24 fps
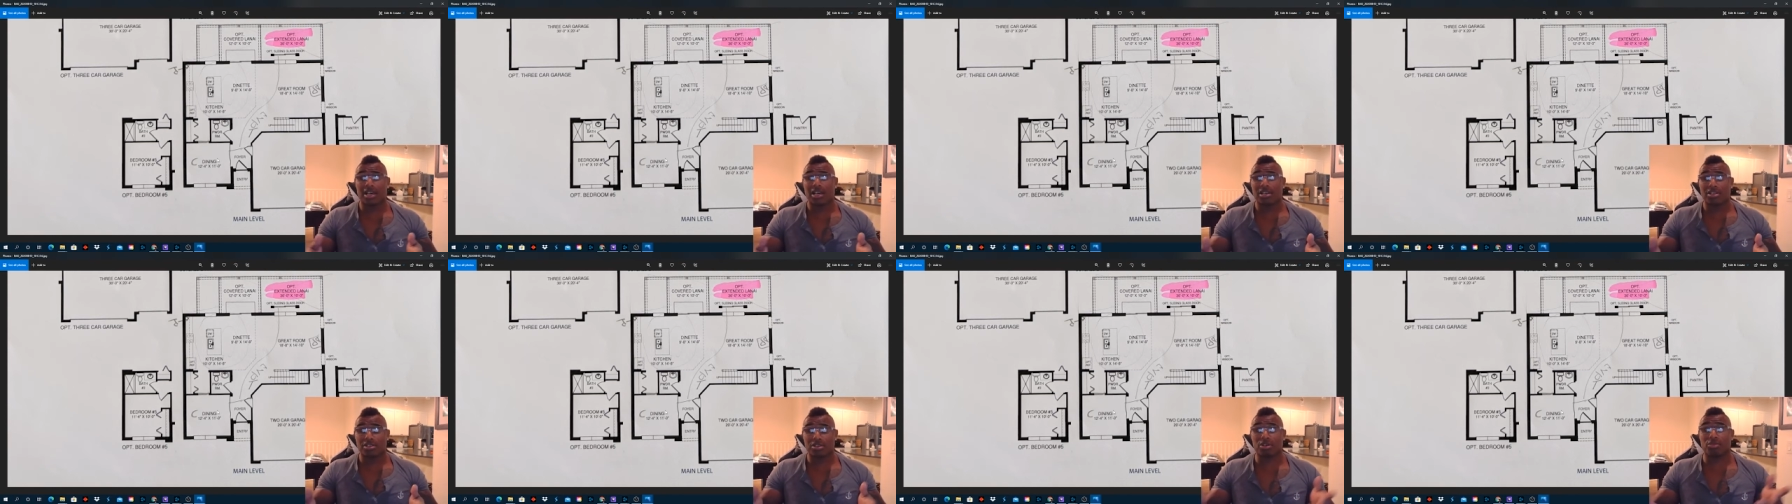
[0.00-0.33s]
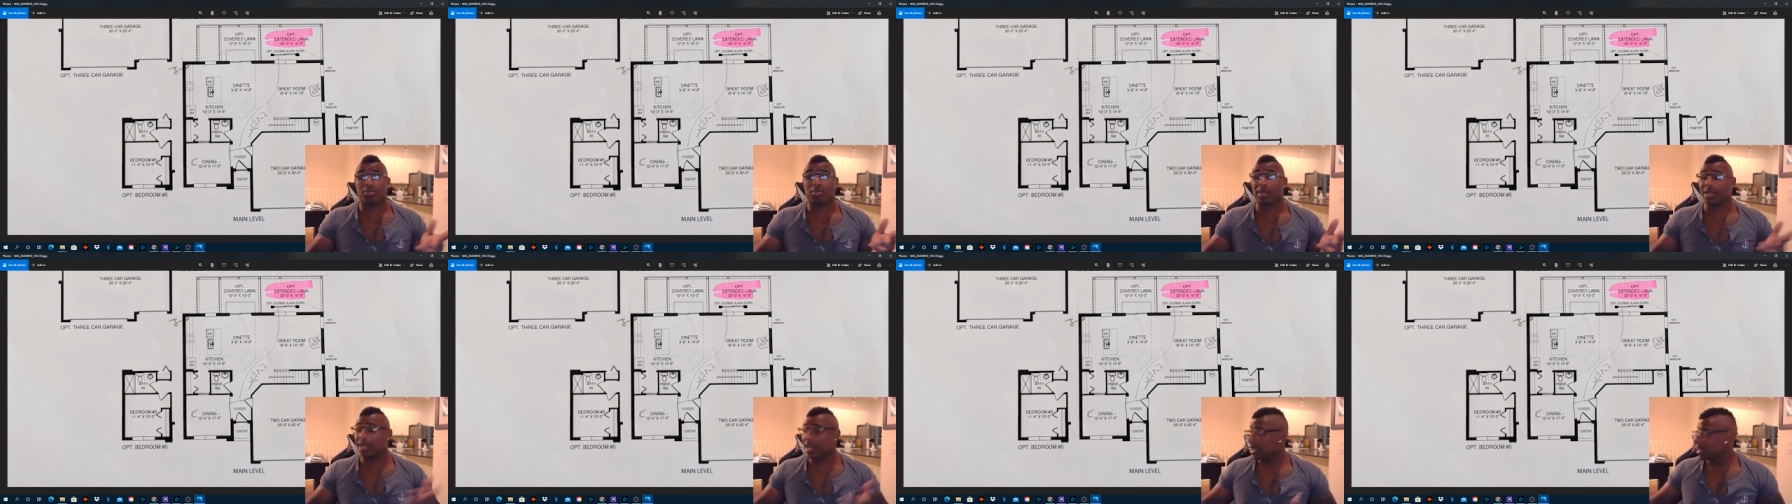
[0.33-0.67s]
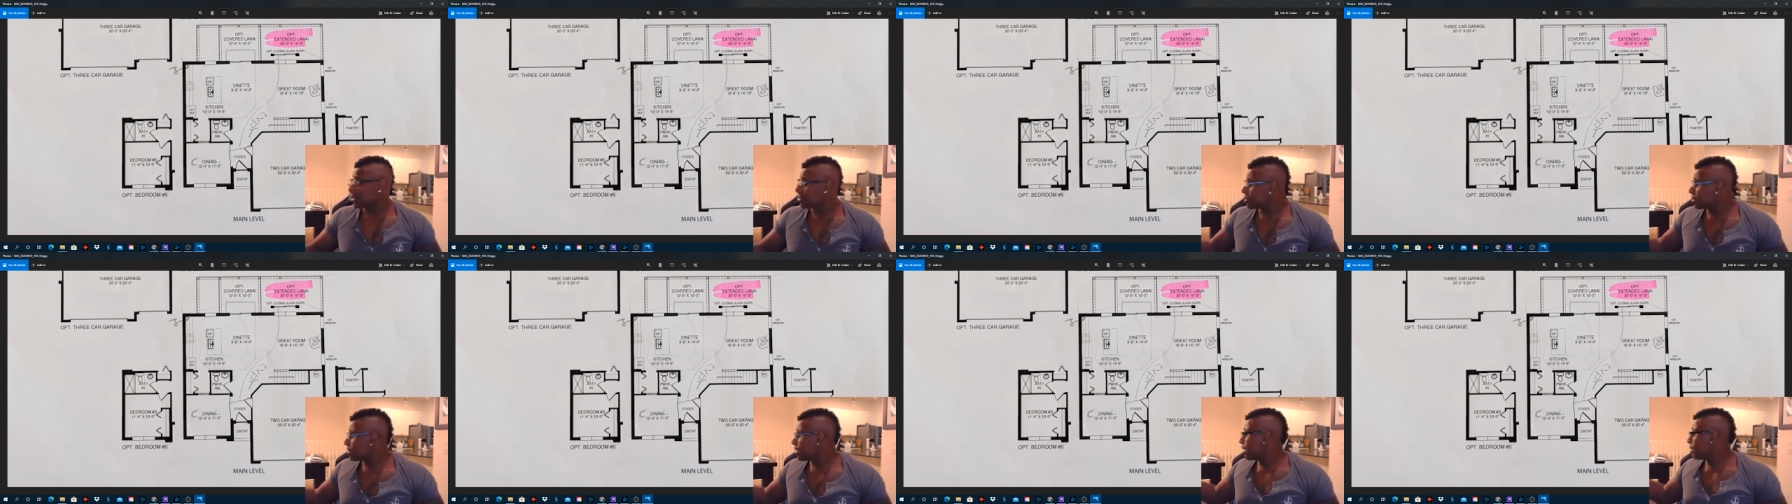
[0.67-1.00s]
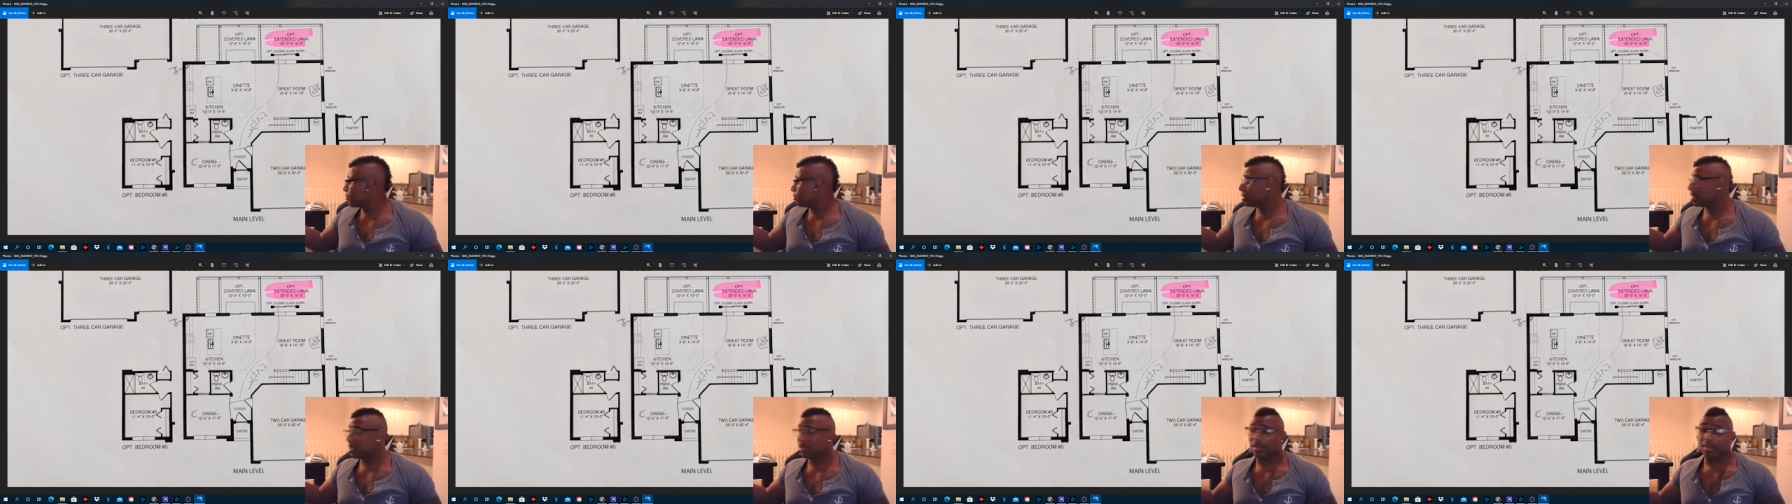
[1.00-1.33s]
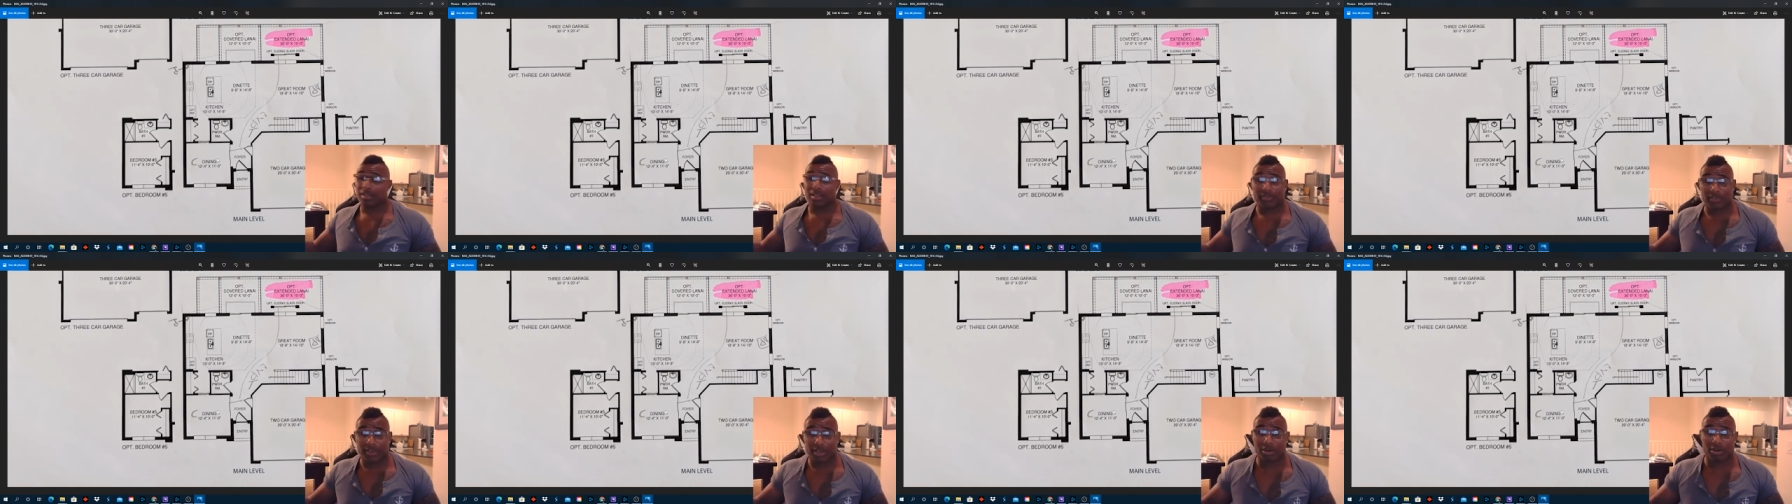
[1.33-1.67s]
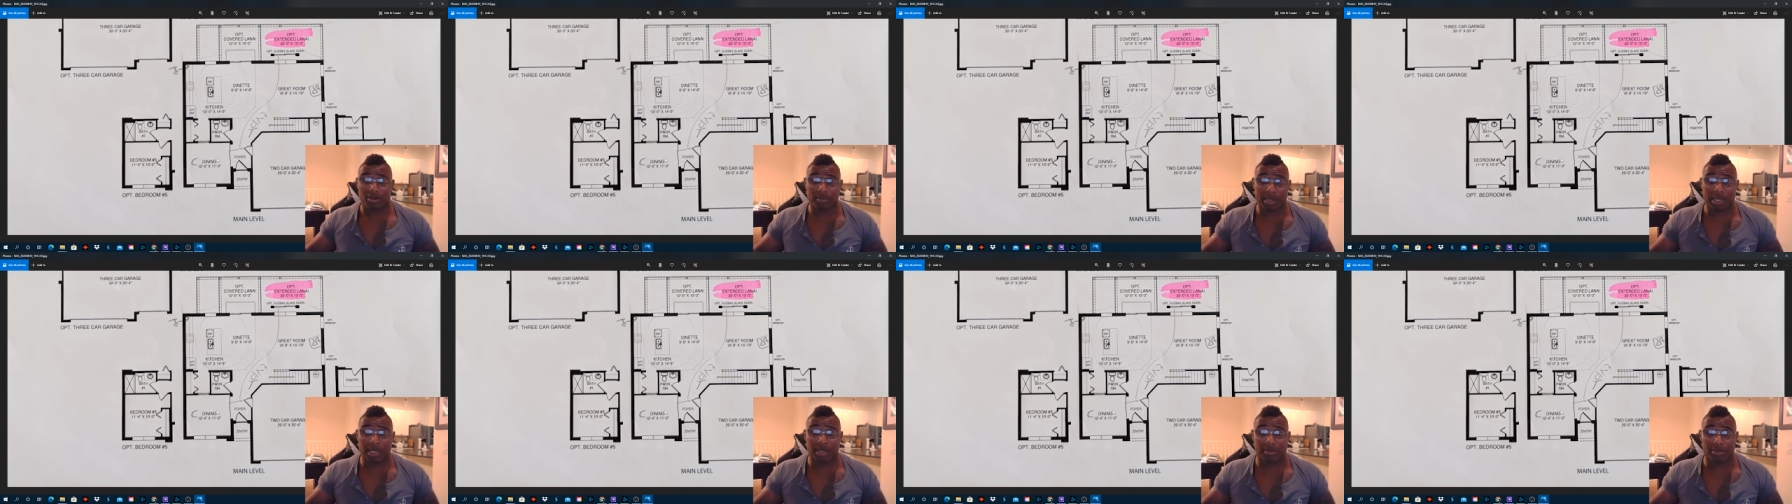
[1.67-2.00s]
So it'd be nice to not be in the living
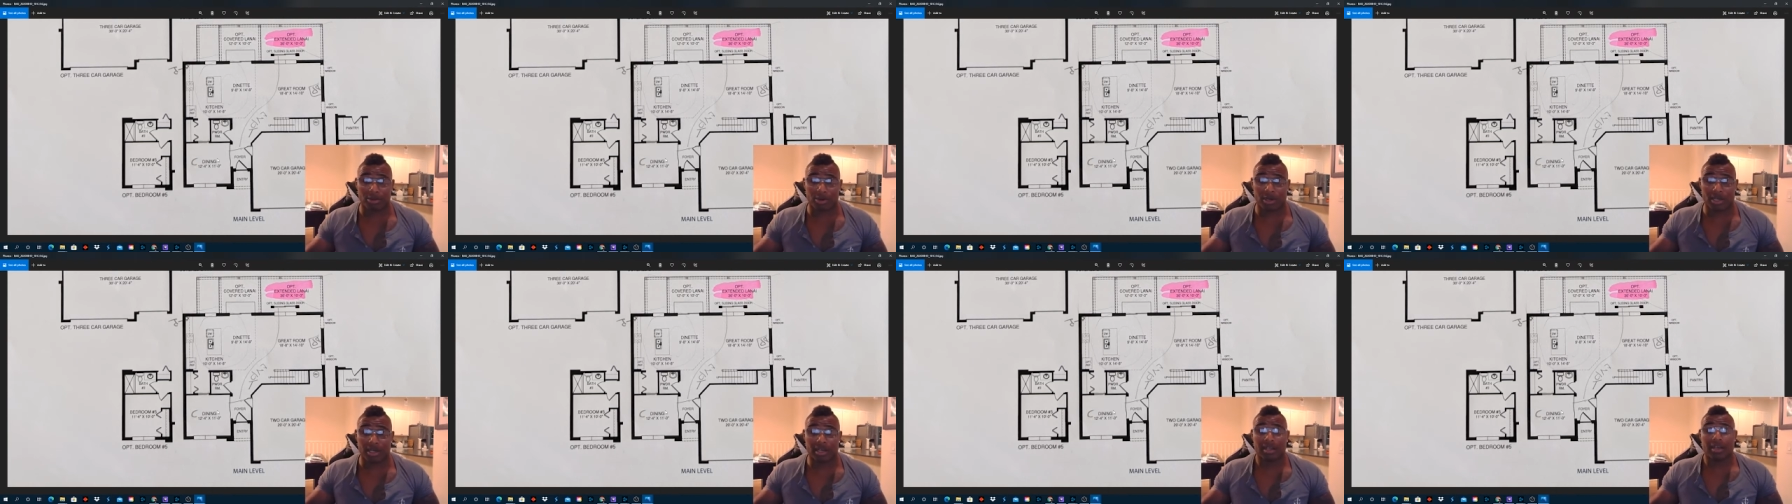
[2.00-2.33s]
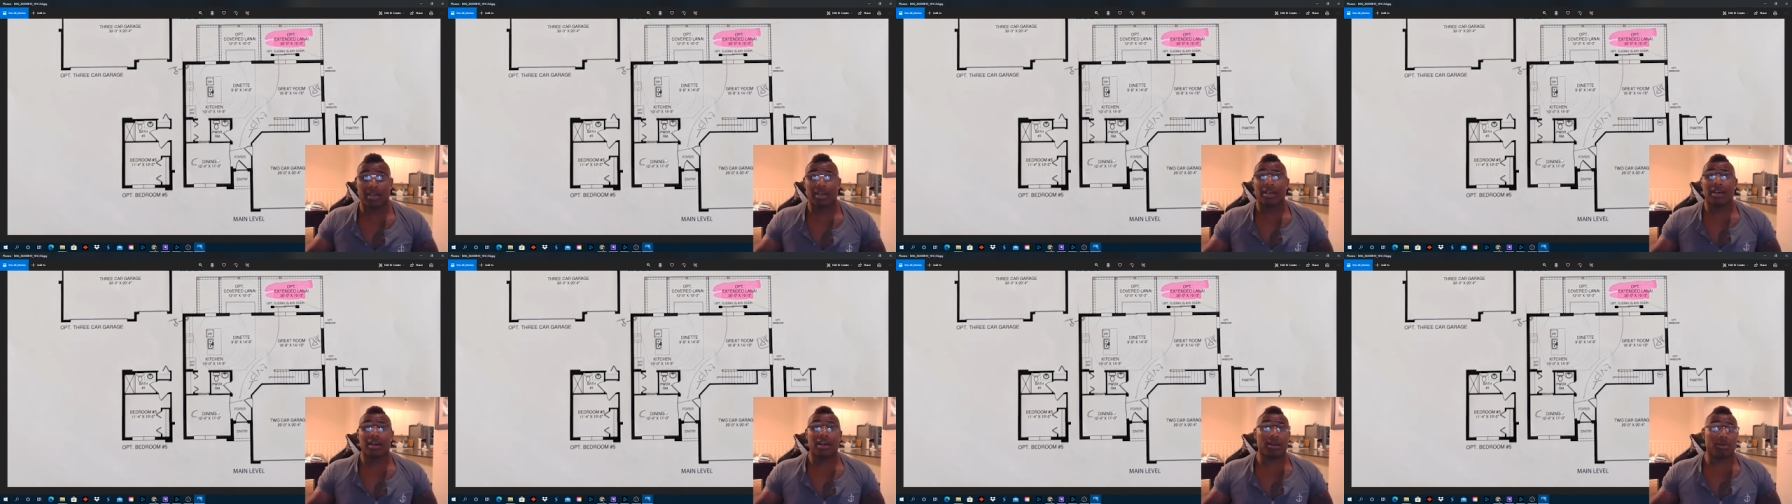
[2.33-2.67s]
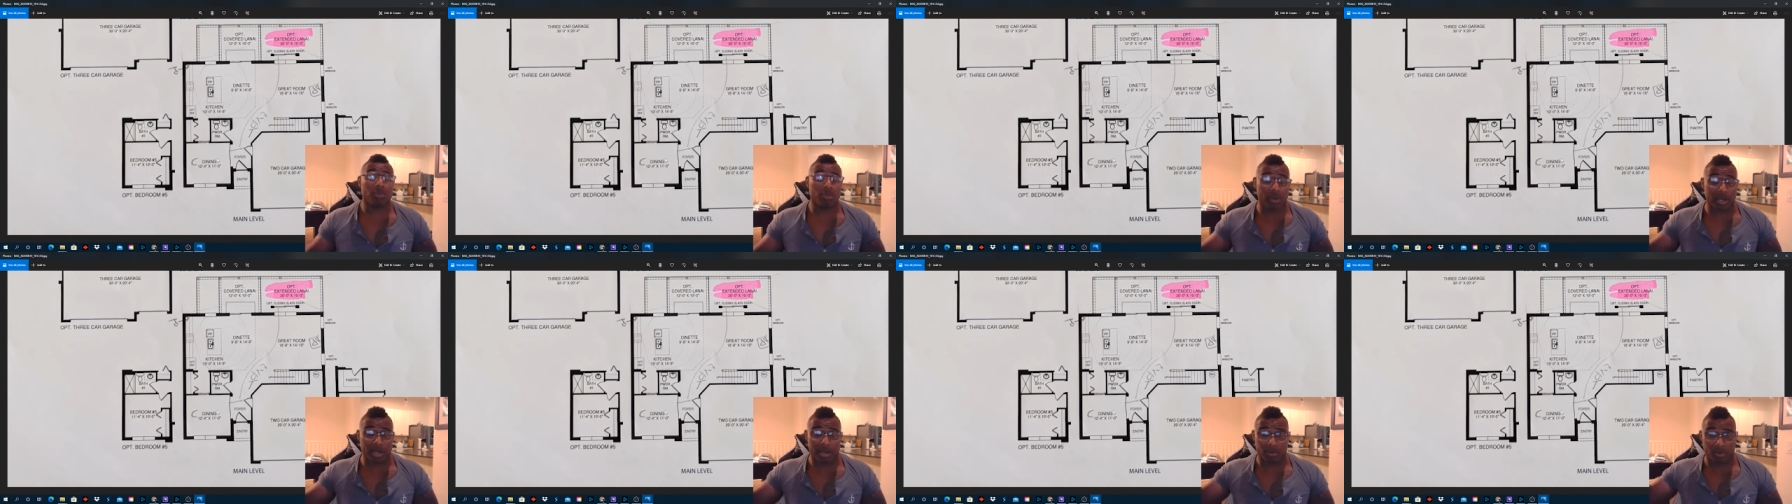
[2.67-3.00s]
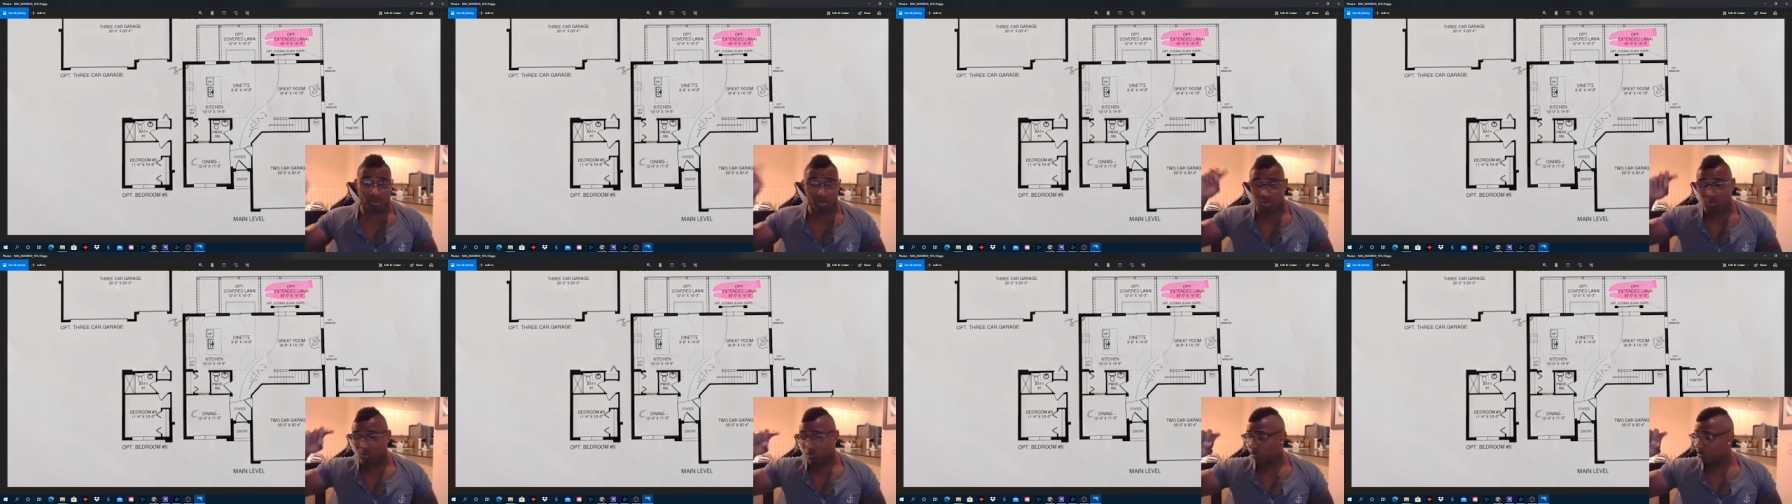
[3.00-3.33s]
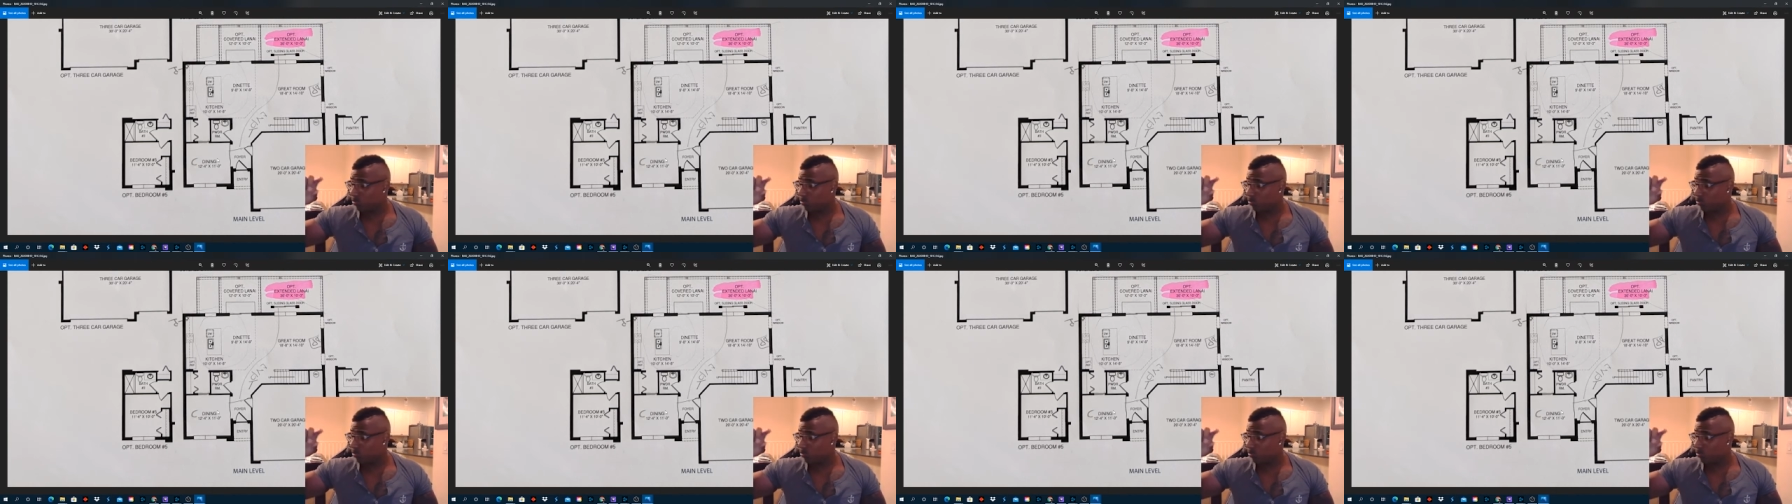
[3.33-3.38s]
room anymore and